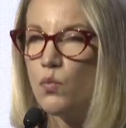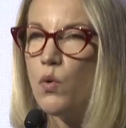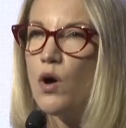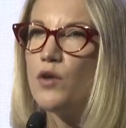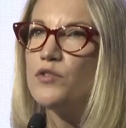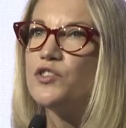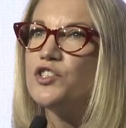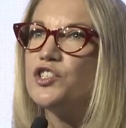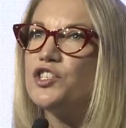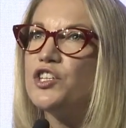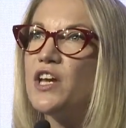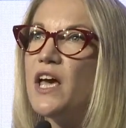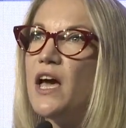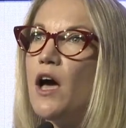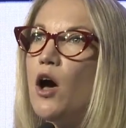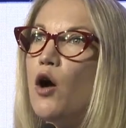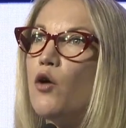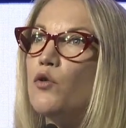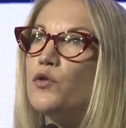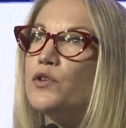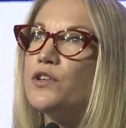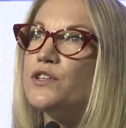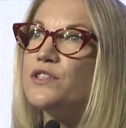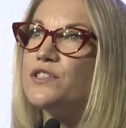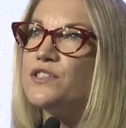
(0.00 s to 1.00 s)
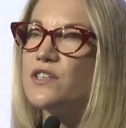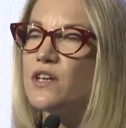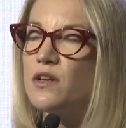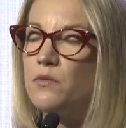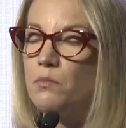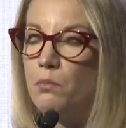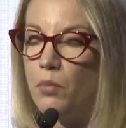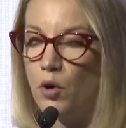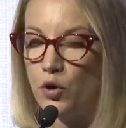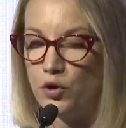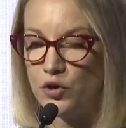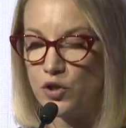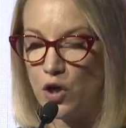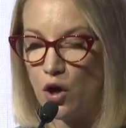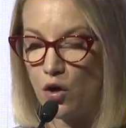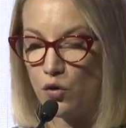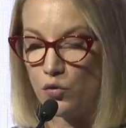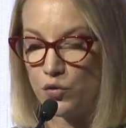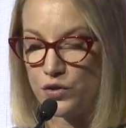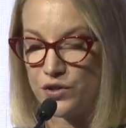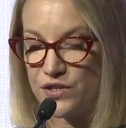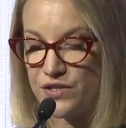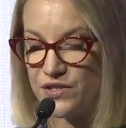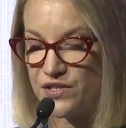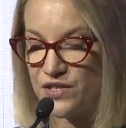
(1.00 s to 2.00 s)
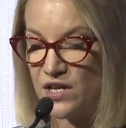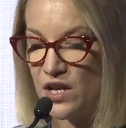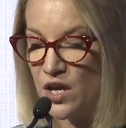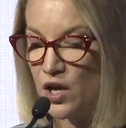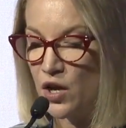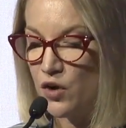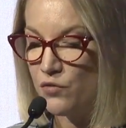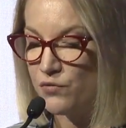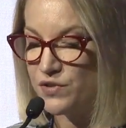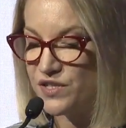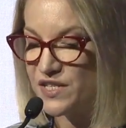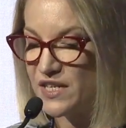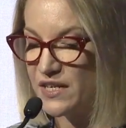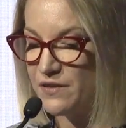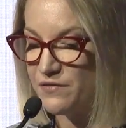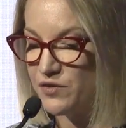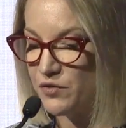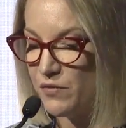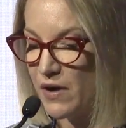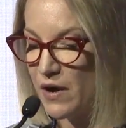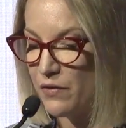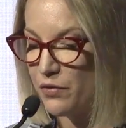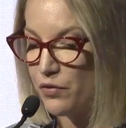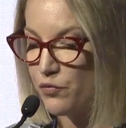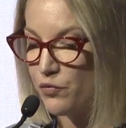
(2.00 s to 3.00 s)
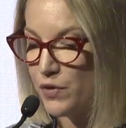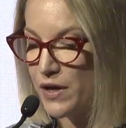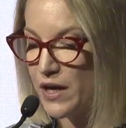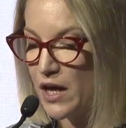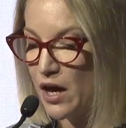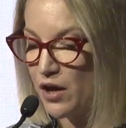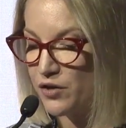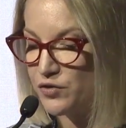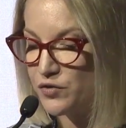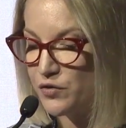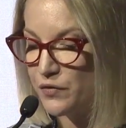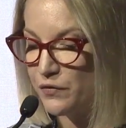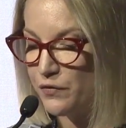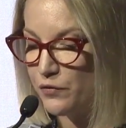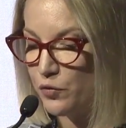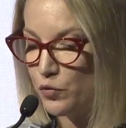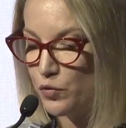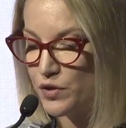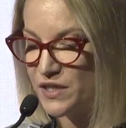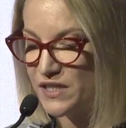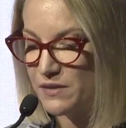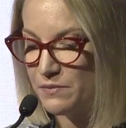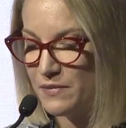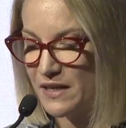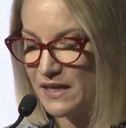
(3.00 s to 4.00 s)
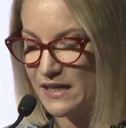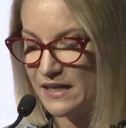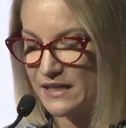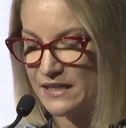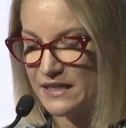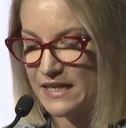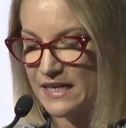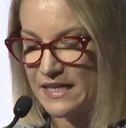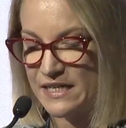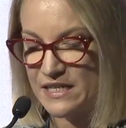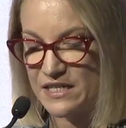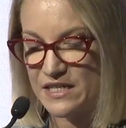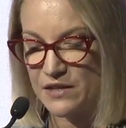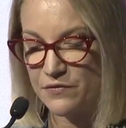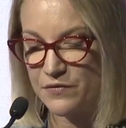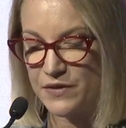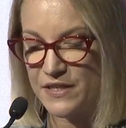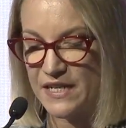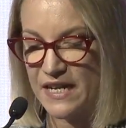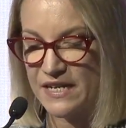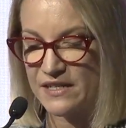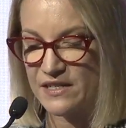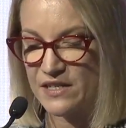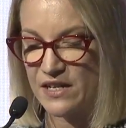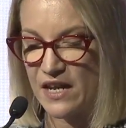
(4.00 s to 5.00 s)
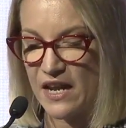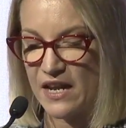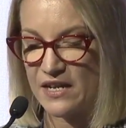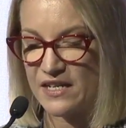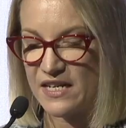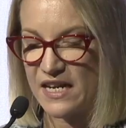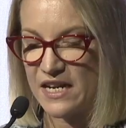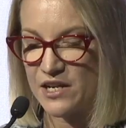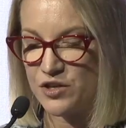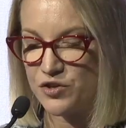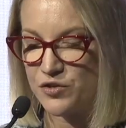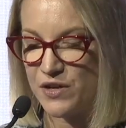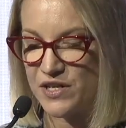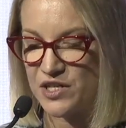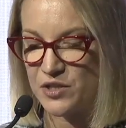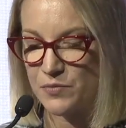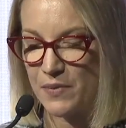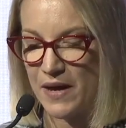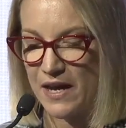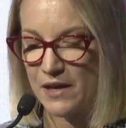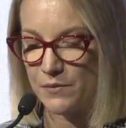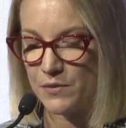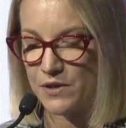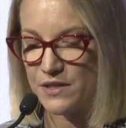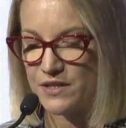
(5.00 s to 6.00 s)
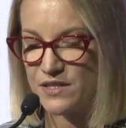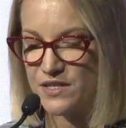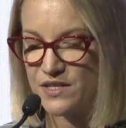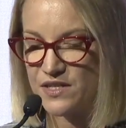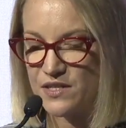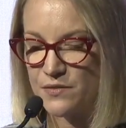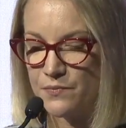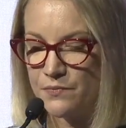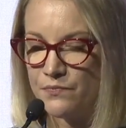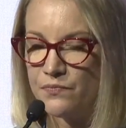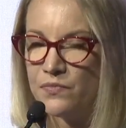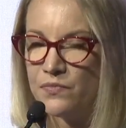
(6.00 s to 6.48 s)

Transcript: whilst shareholders and bondholders received around $340 million in dividend and interest payments.